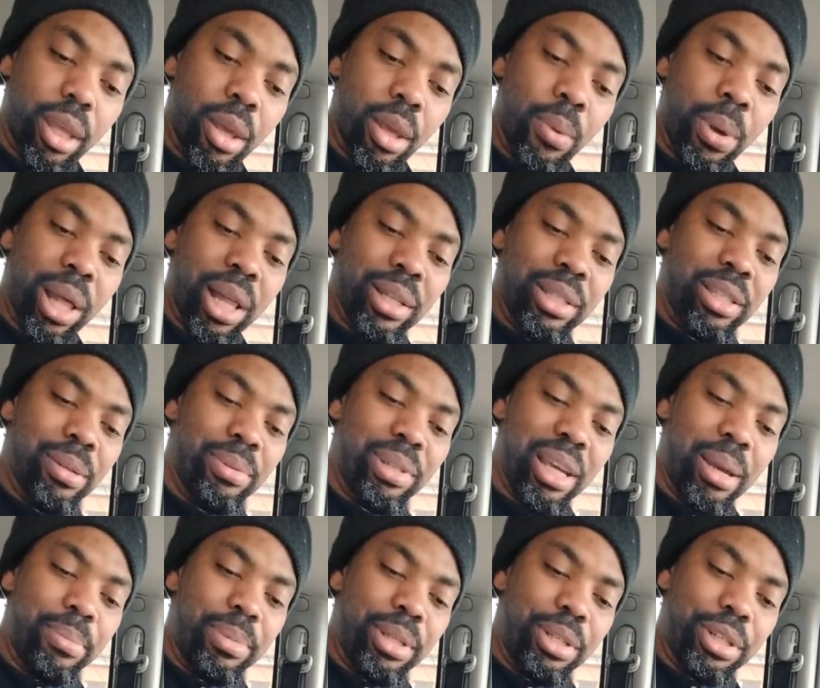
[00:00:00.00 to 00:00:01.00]
Well,
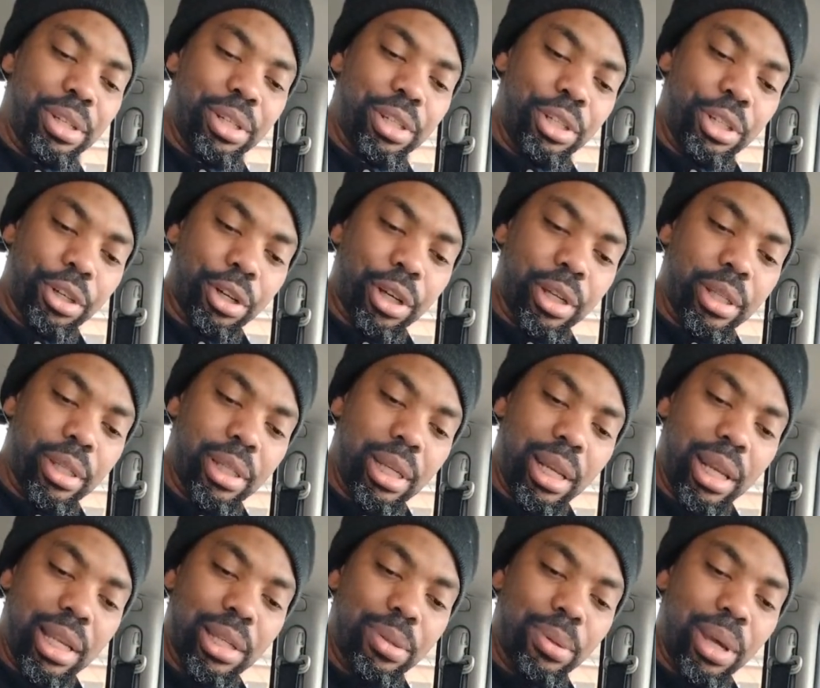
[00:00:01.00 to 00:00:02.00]
sometimes they're just jerks,
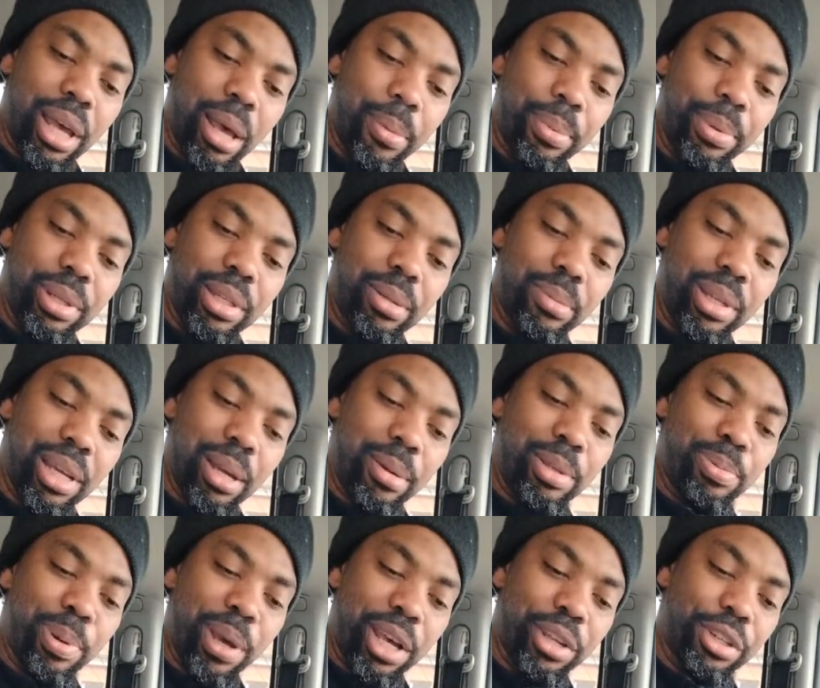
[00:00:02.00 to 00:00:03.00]
and that's what happens.
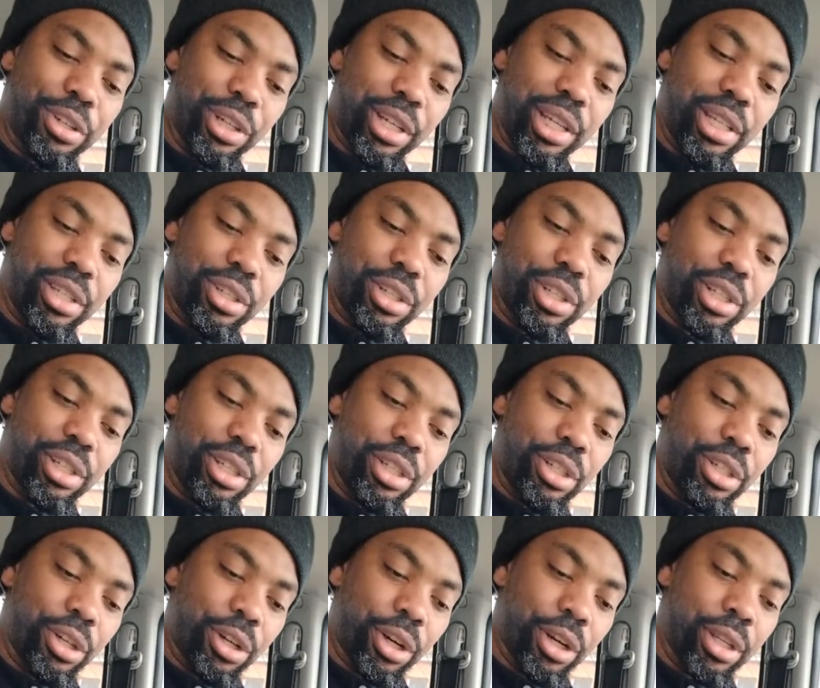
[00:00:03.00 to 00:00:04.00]
Sometimes pastor kids are just
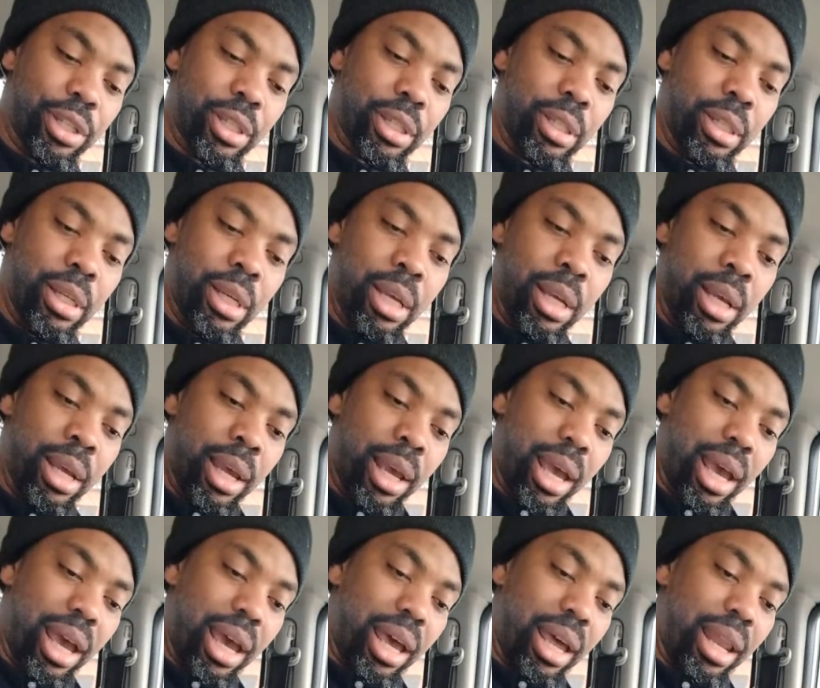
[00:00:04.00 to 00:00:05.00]
jerks,
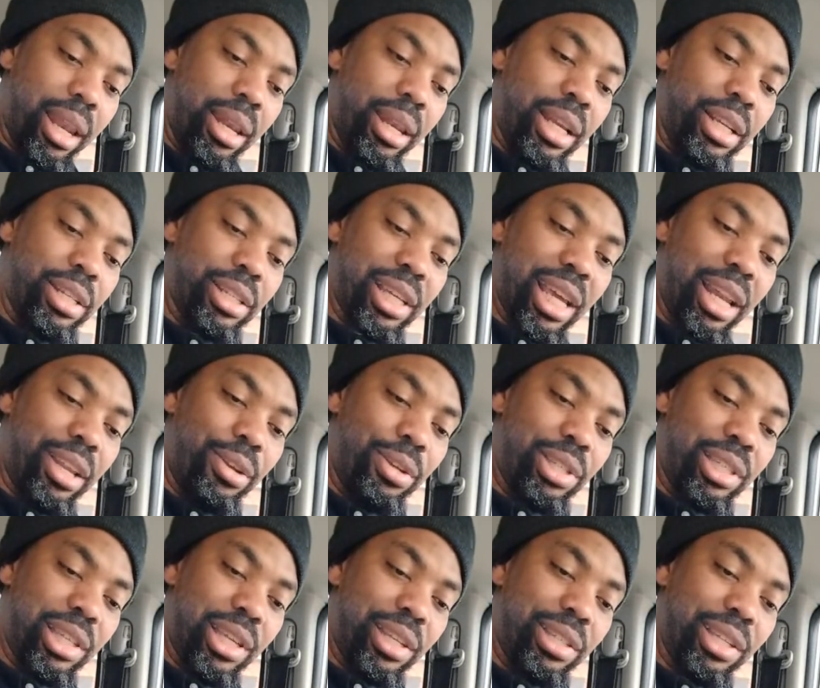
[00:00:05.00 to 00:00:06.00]
and they just kind of
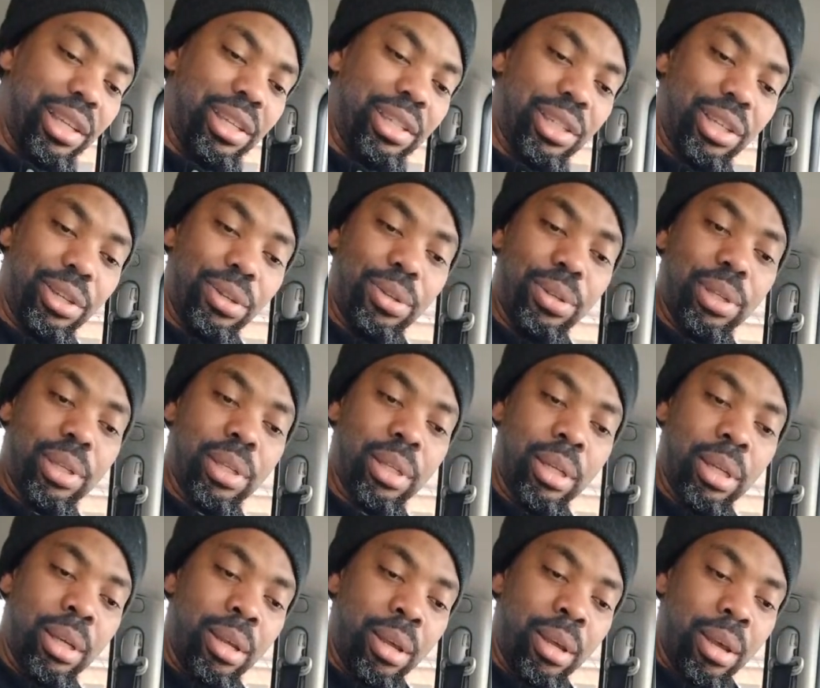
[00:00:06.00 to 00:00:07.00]
use it as an excuse.
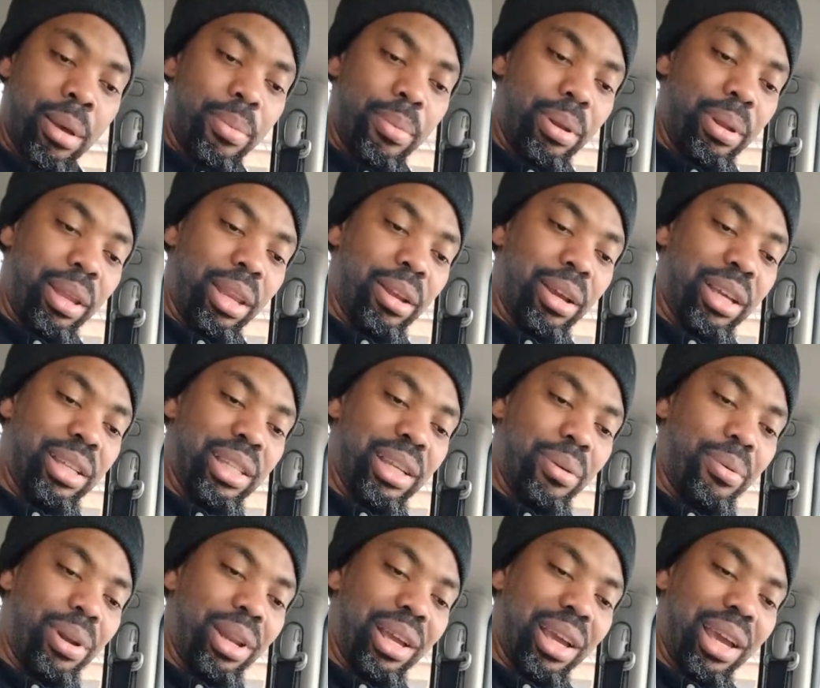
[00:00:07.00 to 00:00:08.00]
But because
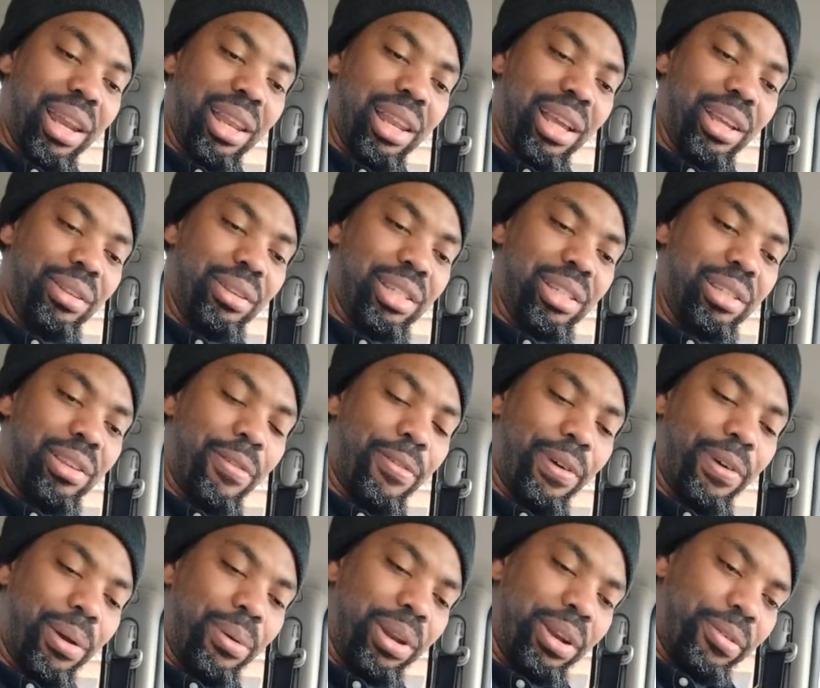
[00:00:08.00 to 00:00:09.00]
they want to kind of like just
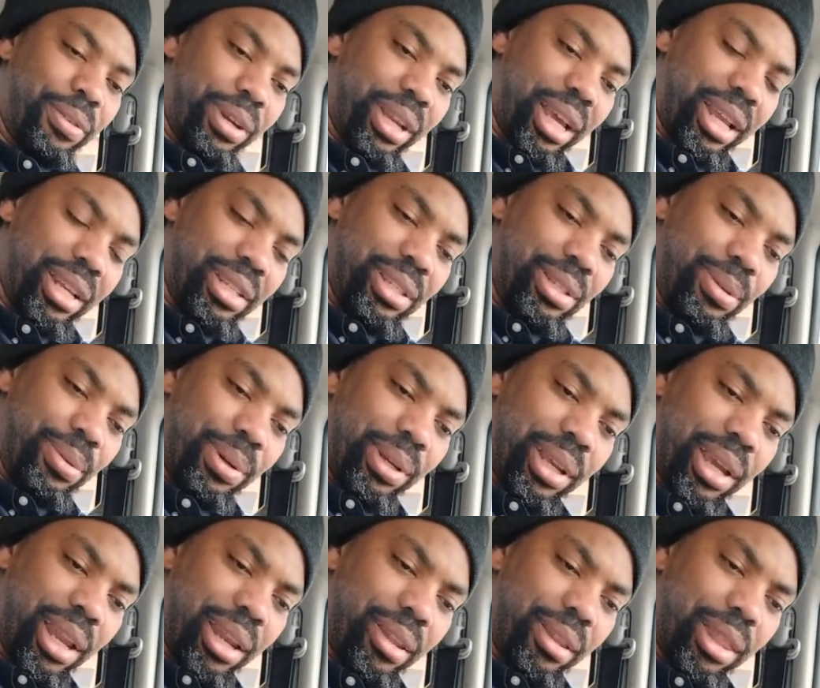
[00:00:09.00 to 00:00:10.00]
defy whatever dad's doing,
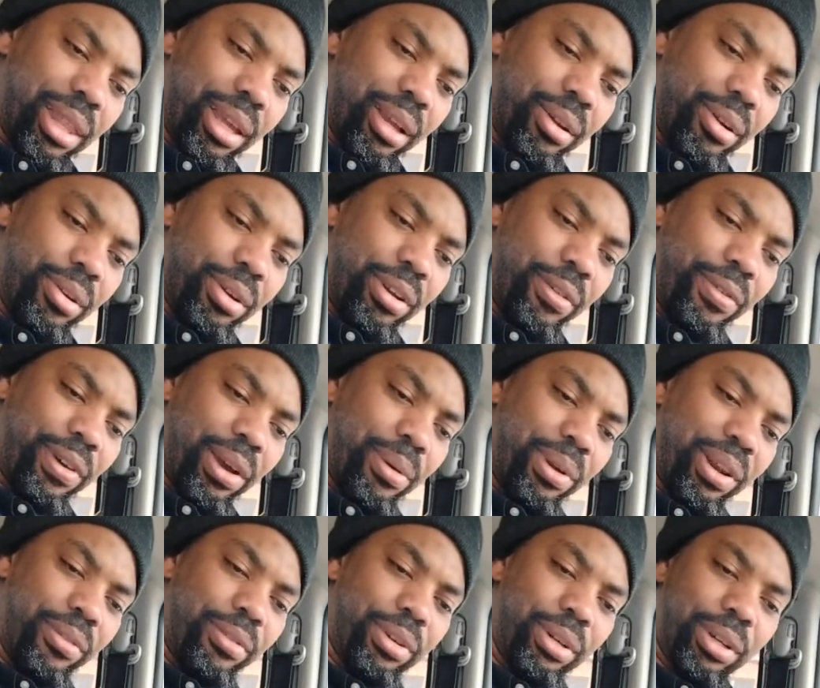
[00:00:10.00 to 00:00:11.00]
kind of thing, or defy
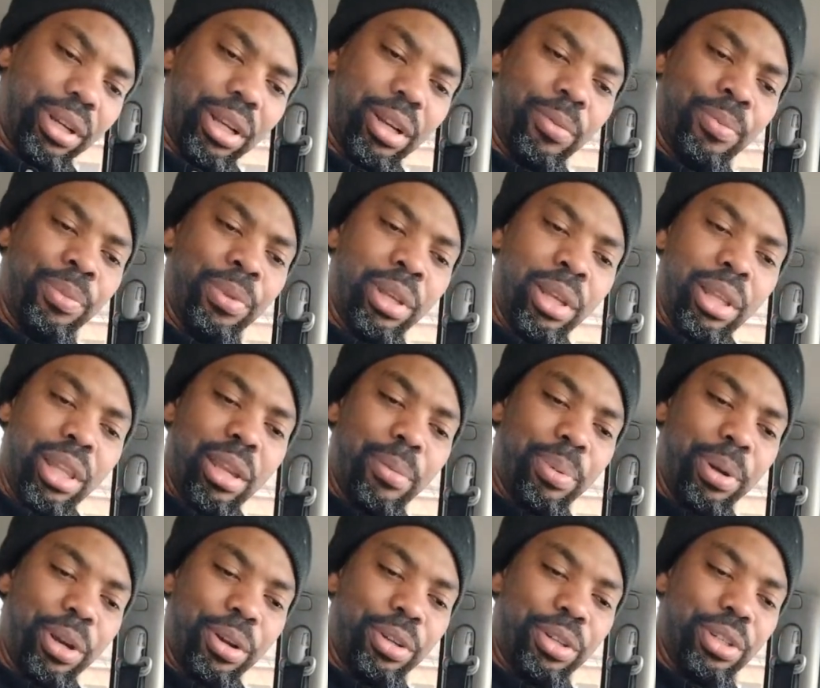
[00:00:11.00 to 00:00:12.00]
whatever their
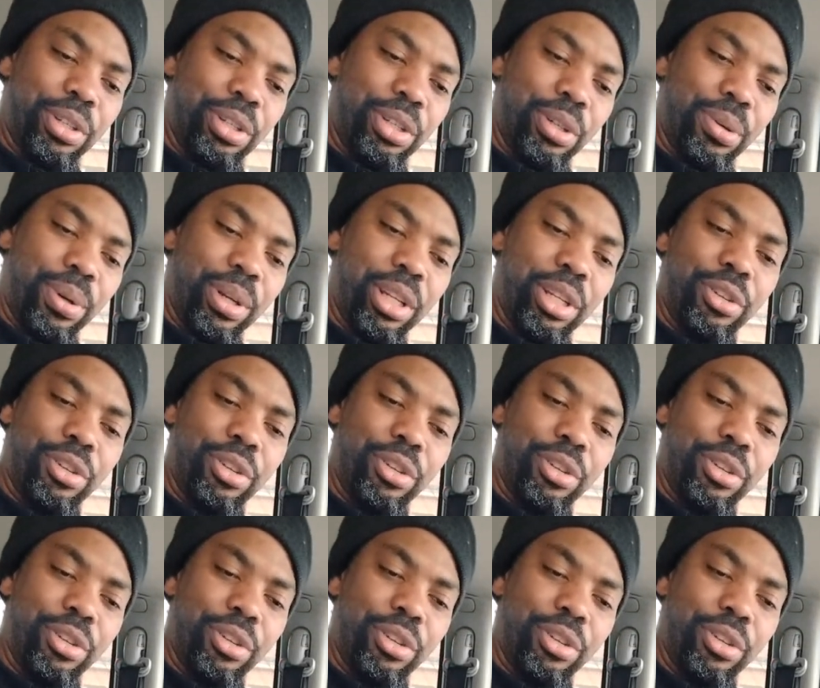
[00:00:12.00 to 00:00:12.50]
parents are doing to